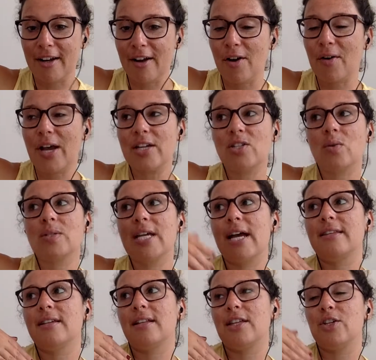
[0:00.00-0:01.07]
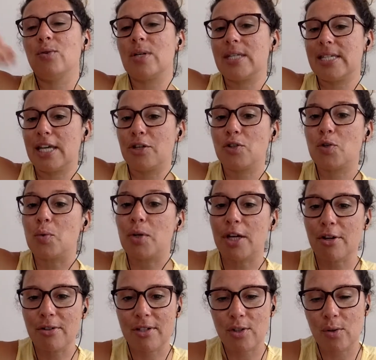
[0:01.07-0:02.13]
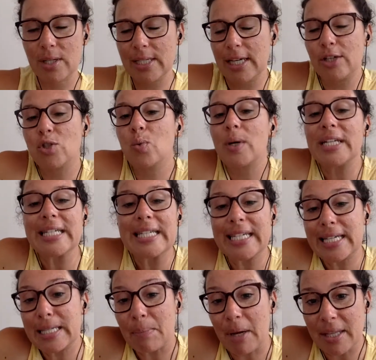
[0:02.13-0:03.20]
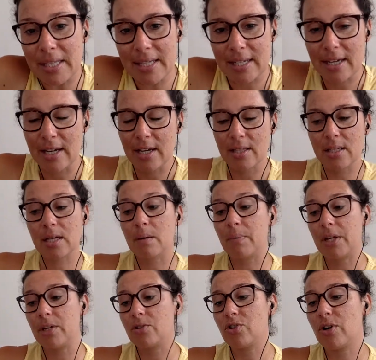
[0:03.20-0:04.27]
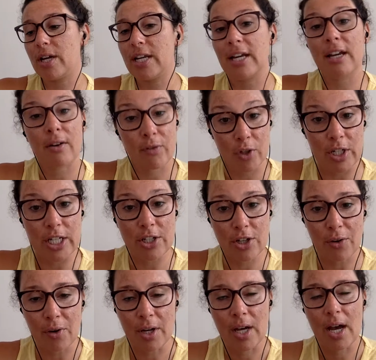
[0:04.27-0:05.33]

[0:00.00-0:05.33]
Okay, so technically you could take 2 years. You could take 26 months to complete your training if you need to,